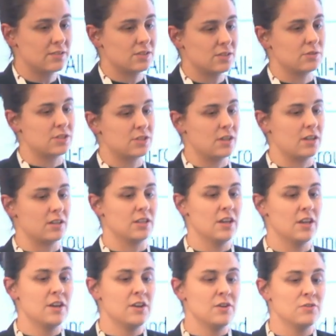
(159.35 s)
So it started
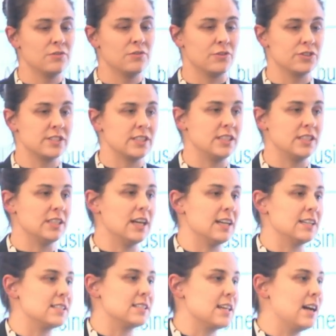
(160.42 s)
firstly
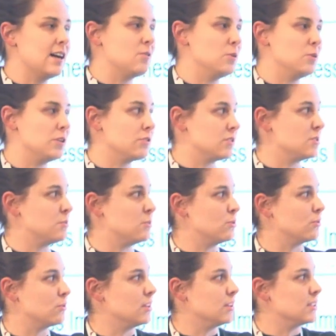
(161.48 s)
as how we could support
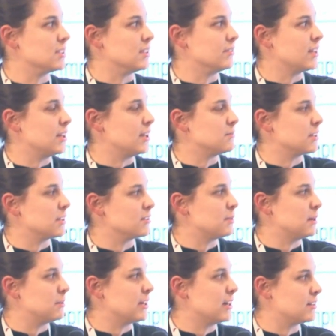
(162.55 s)
the City of Cape Town's
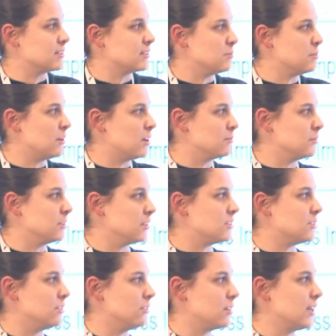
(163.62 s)
Public Housing Department
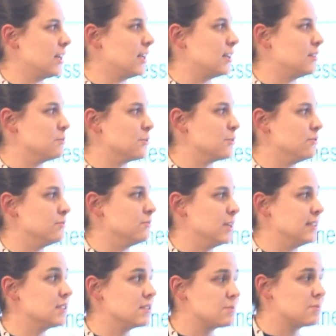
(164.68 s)
to look at improved
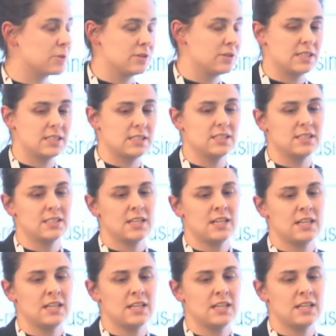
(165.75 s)
maintenance processes.